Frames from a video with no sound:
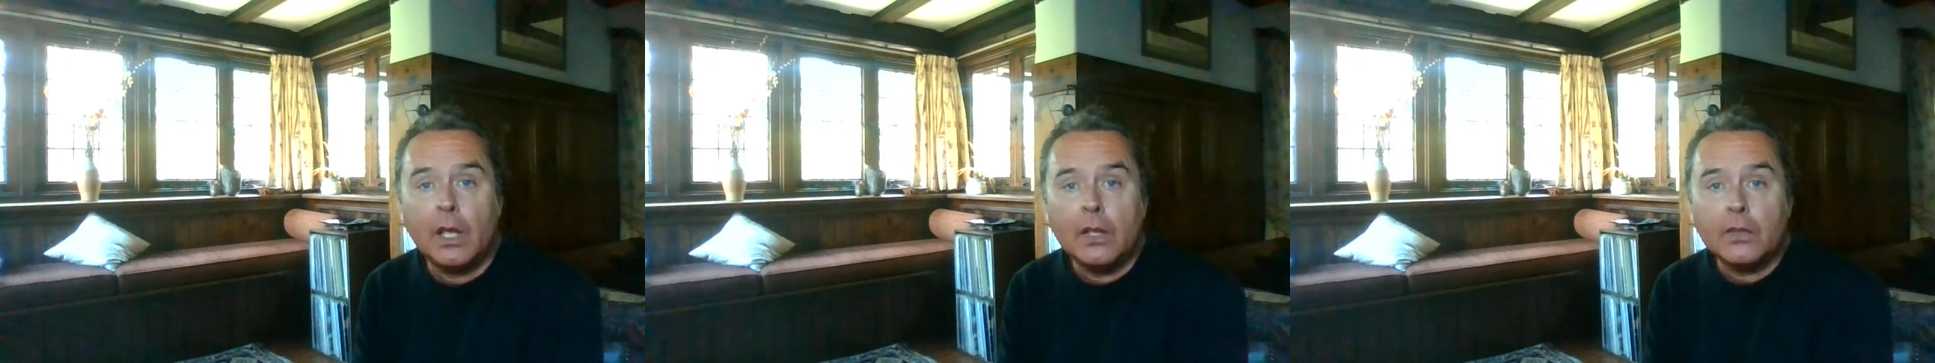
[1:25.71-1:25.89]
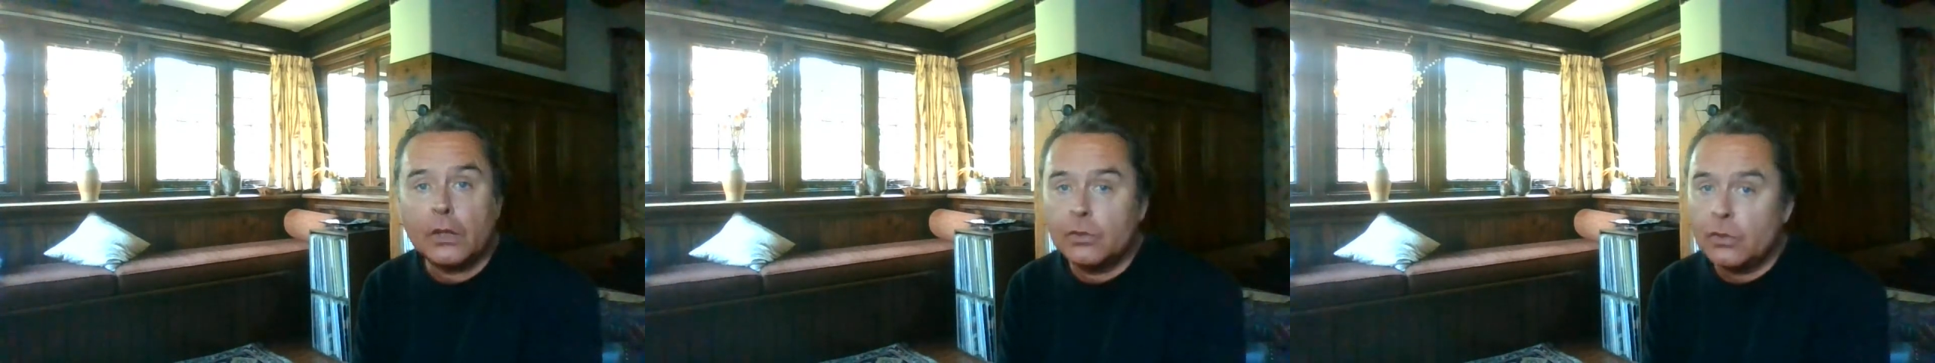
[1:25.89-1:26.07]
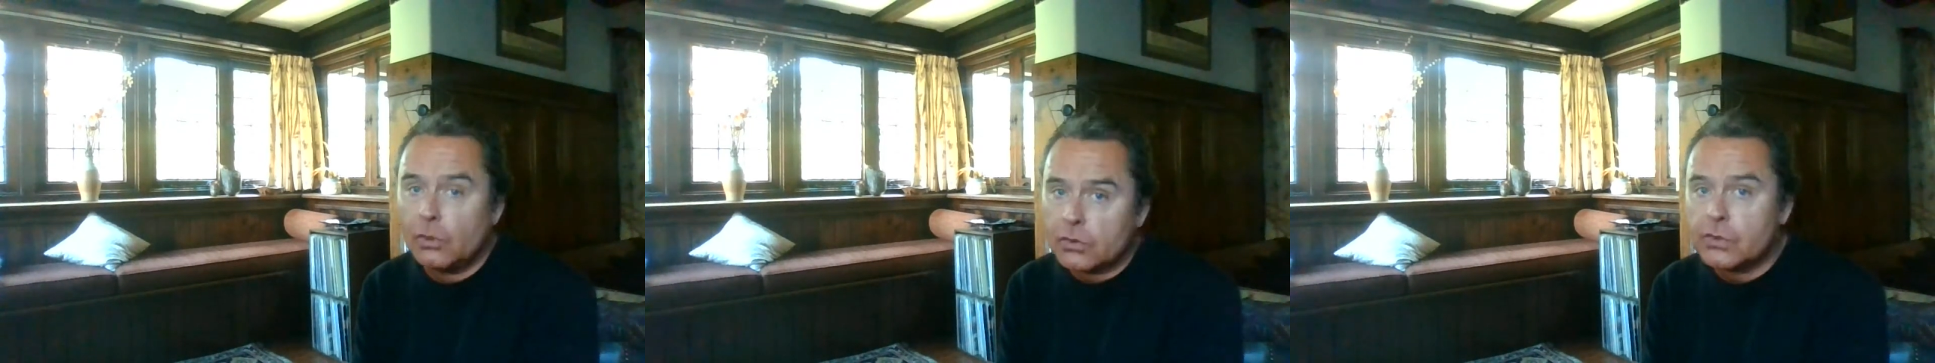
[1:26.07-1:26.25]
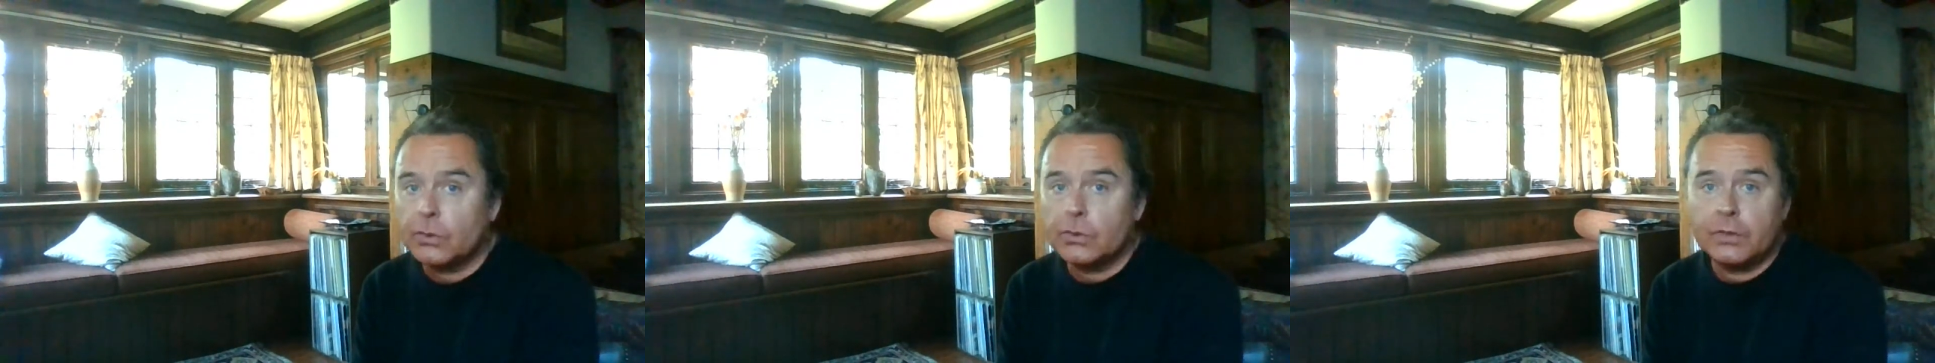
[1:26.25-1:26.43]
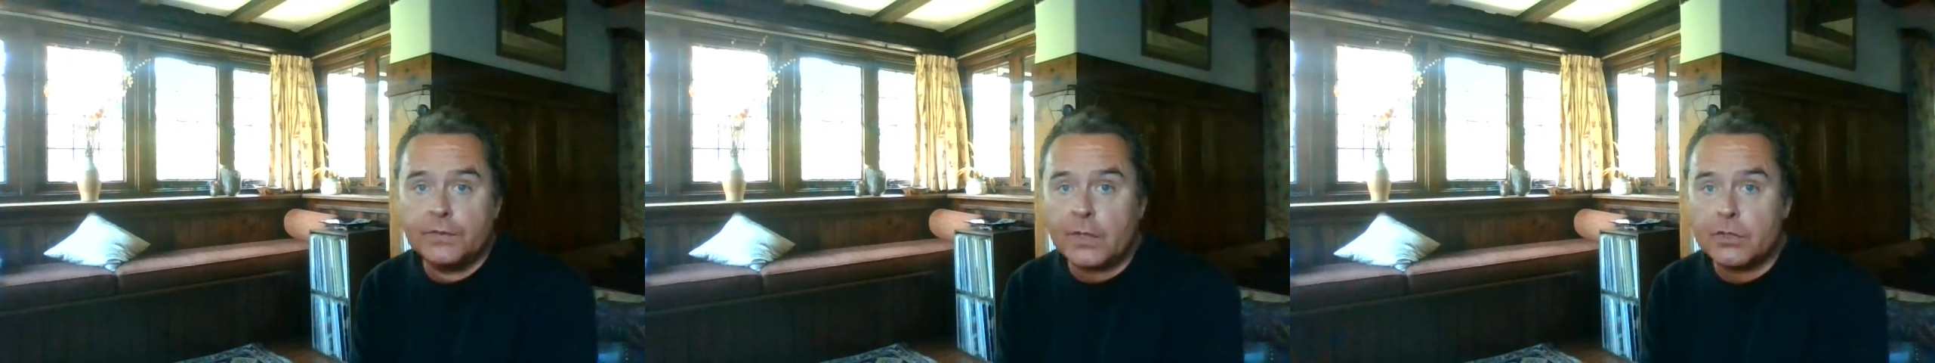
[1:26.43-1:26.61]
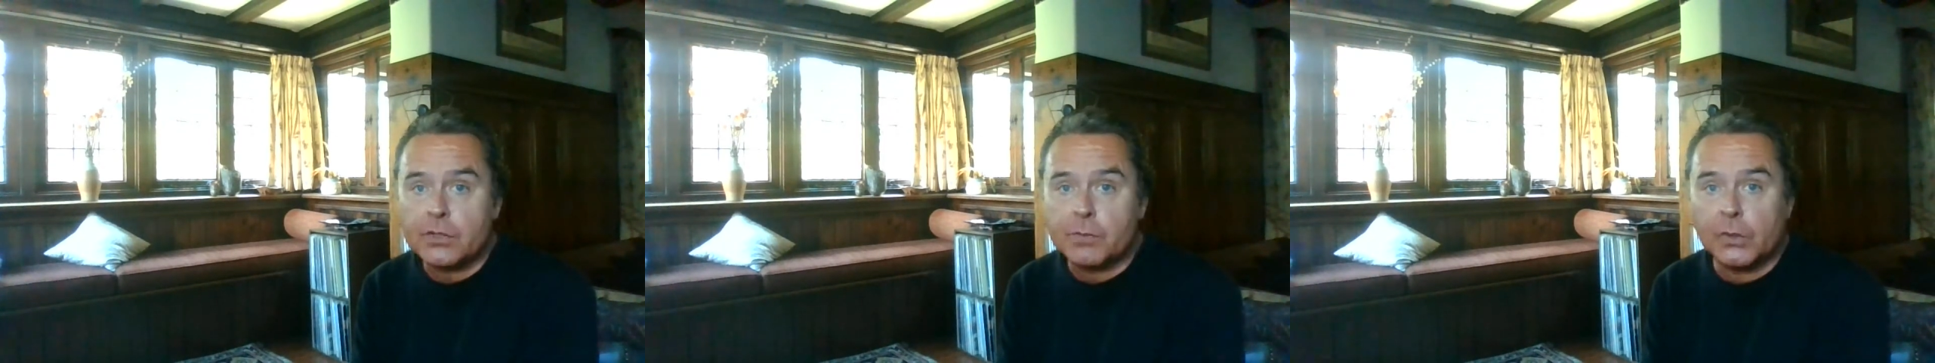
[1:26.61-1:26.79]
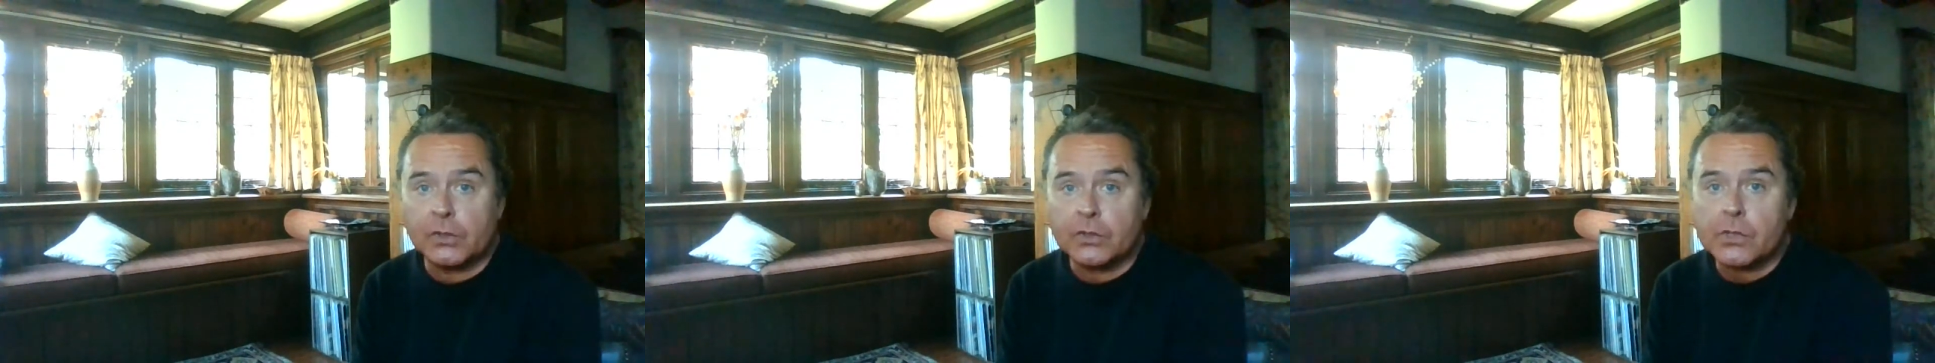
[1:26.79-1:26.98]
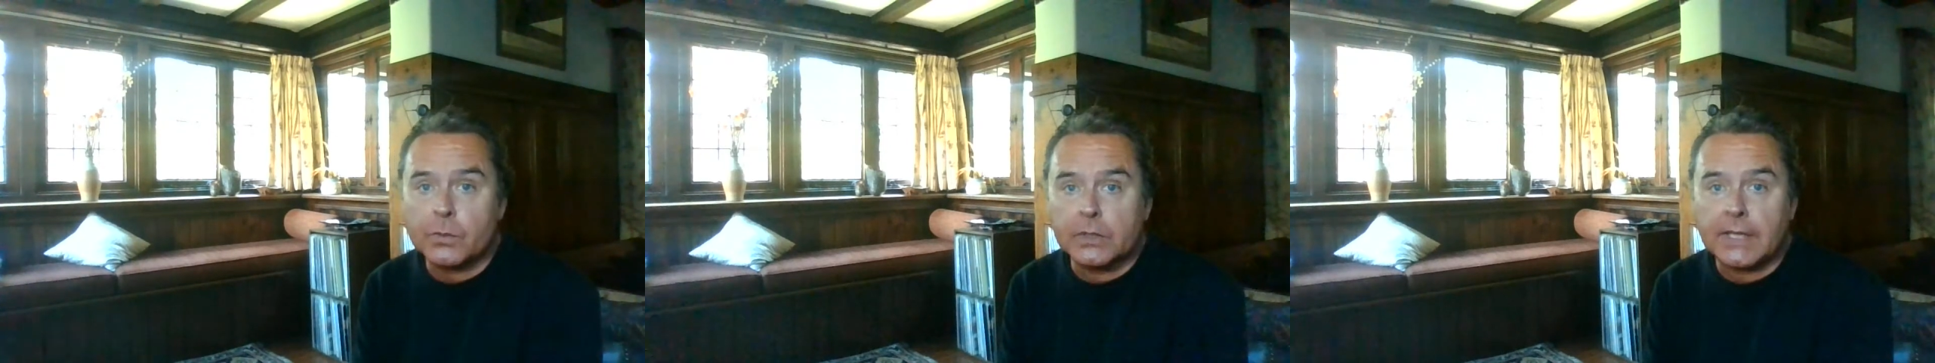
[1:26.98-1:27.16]
though not all of those
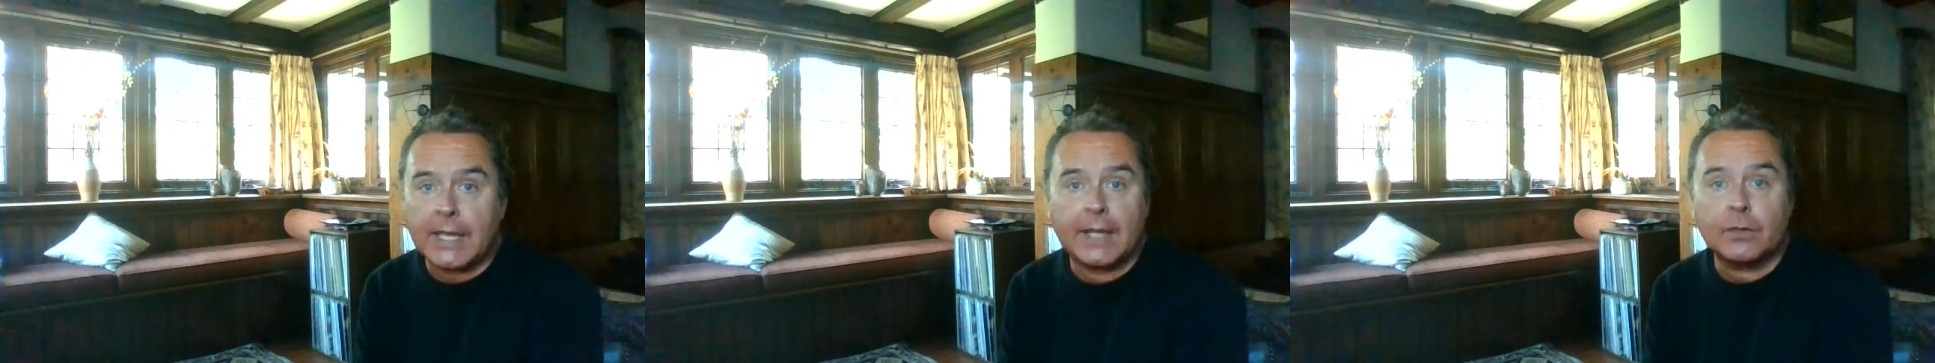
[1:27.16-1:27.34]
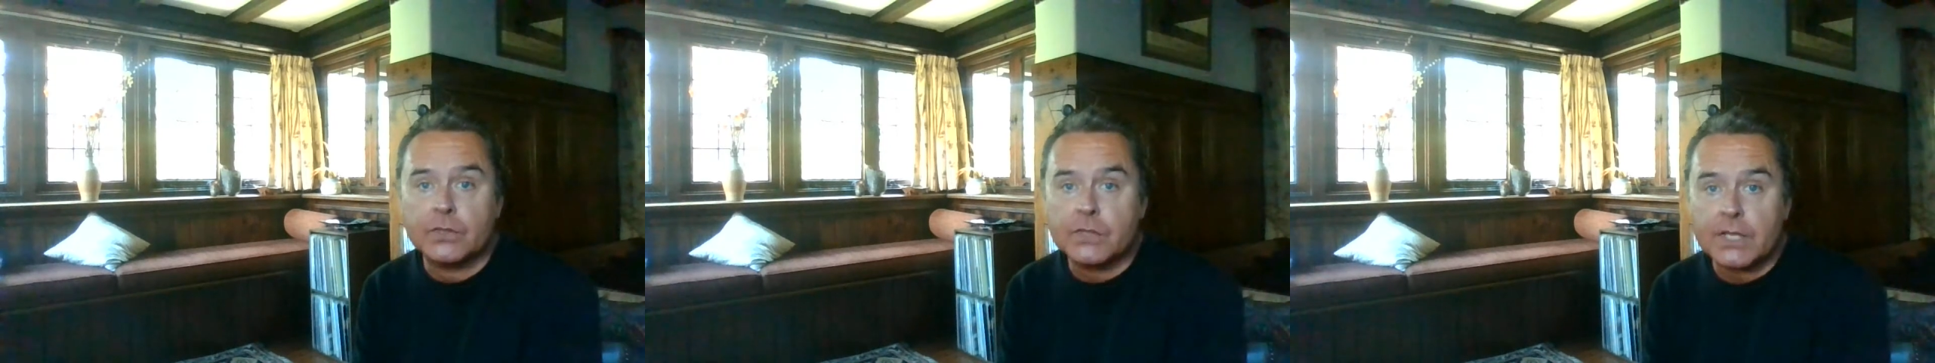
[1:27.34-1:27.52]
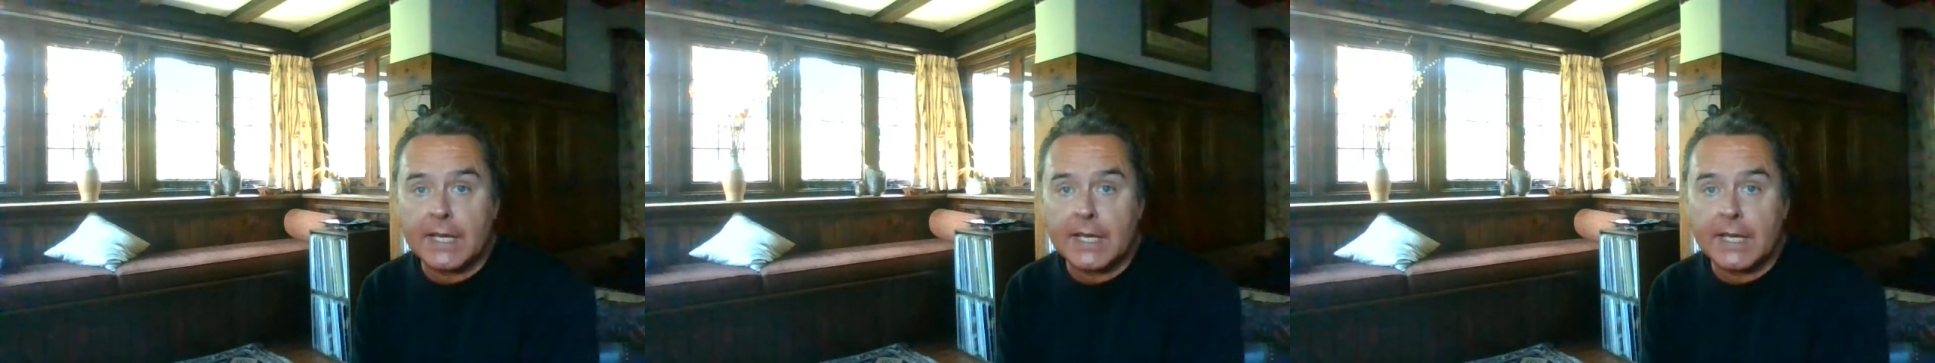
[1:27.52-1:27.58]
books would count